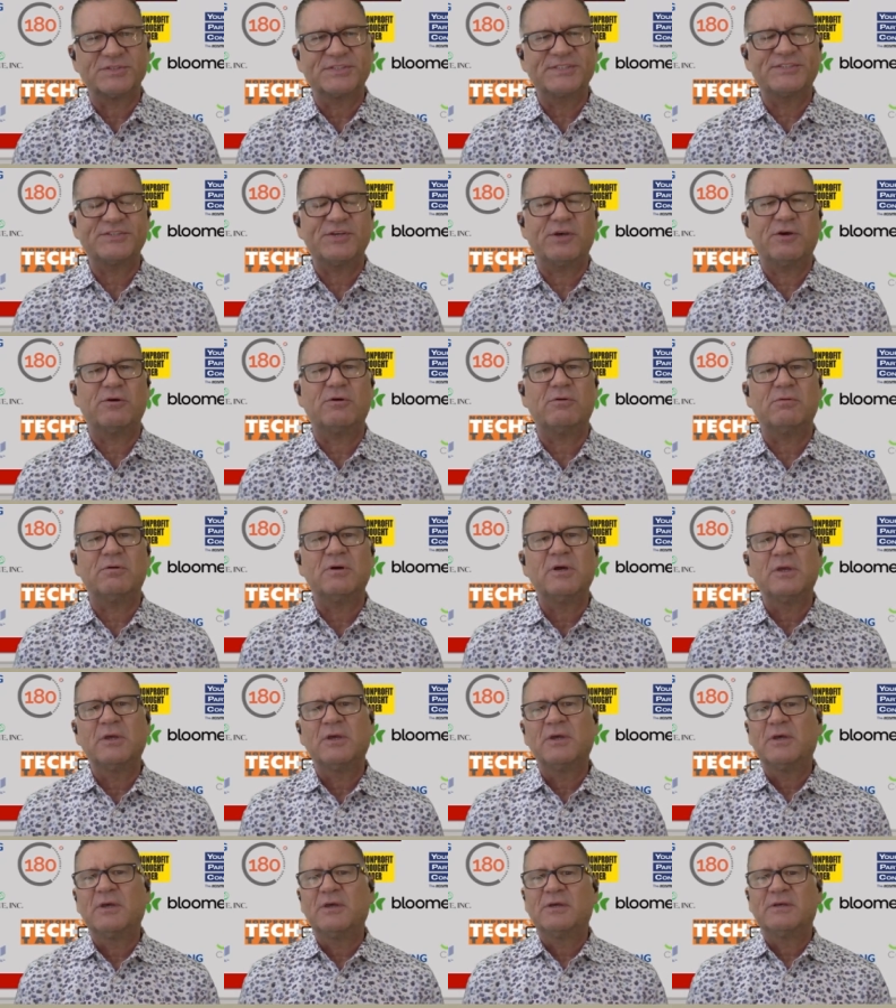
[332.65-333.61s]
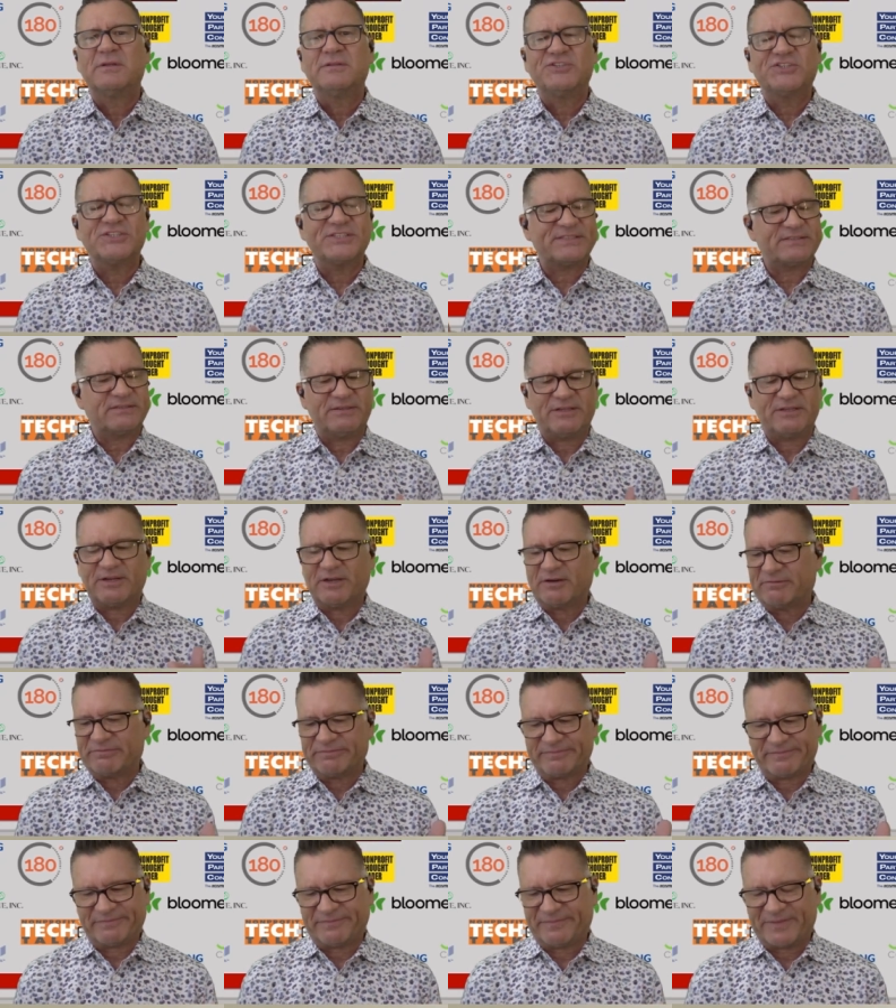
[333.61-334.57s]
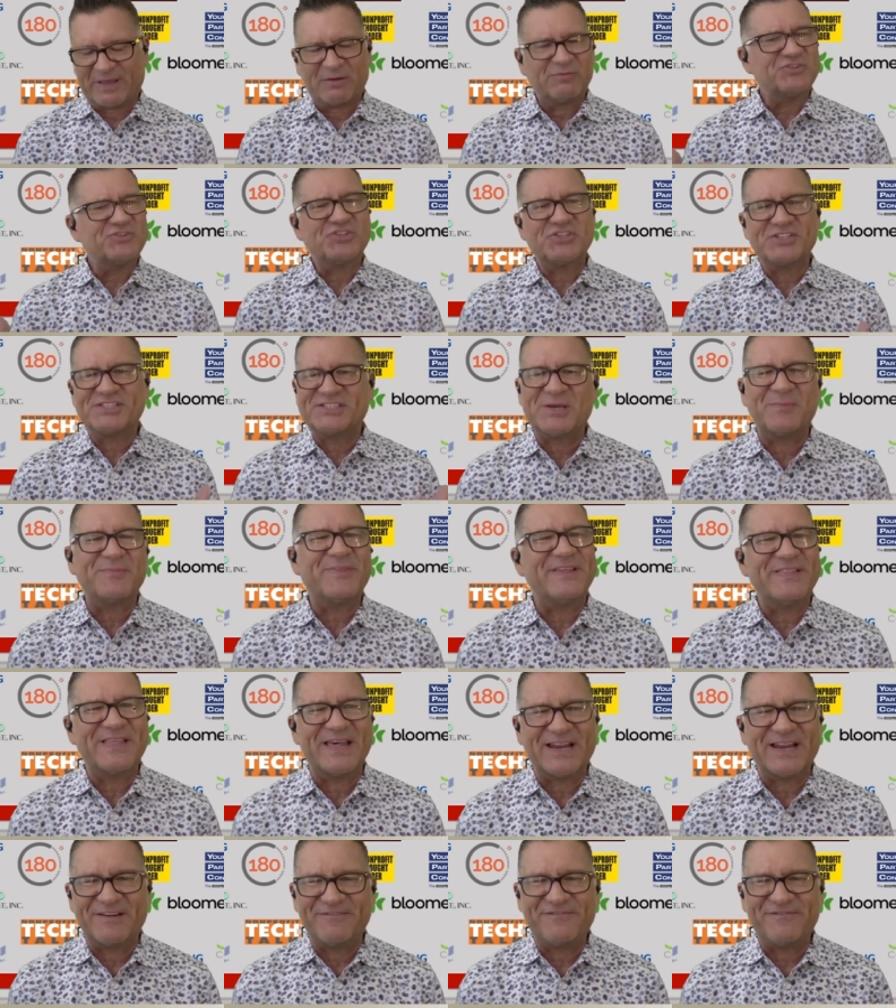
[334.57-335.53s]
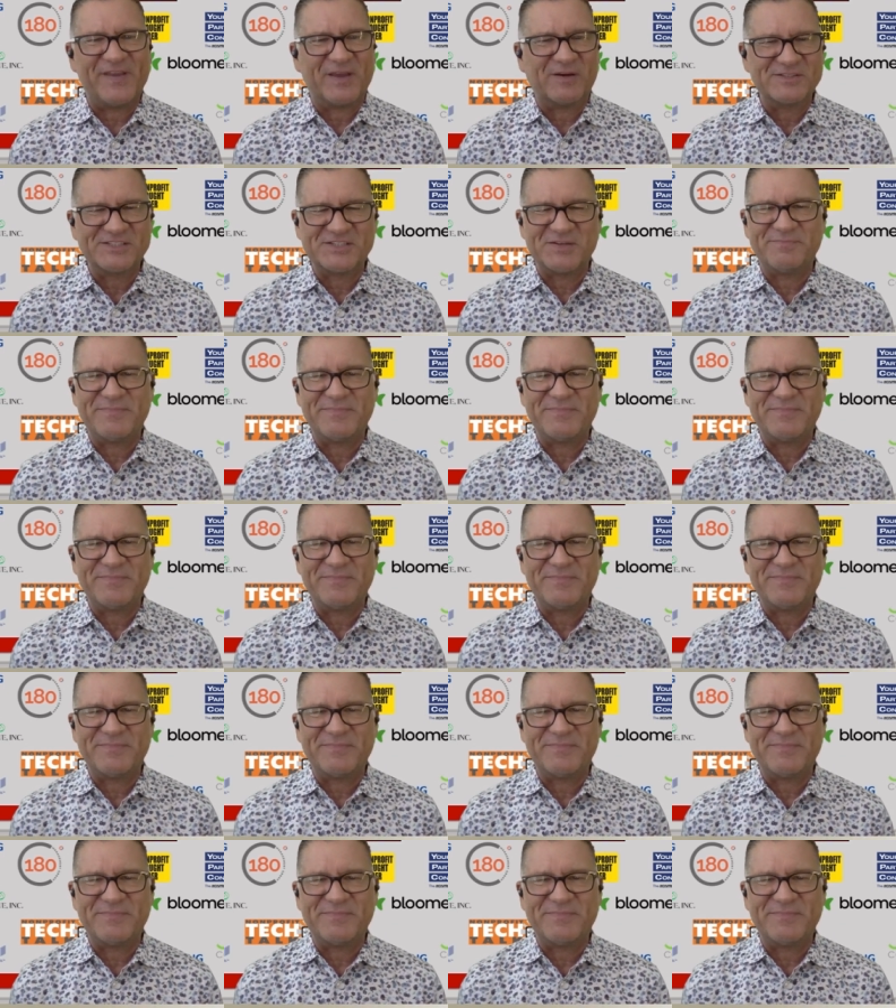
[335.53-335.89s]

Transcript: So just, you know, that was just something that I failed to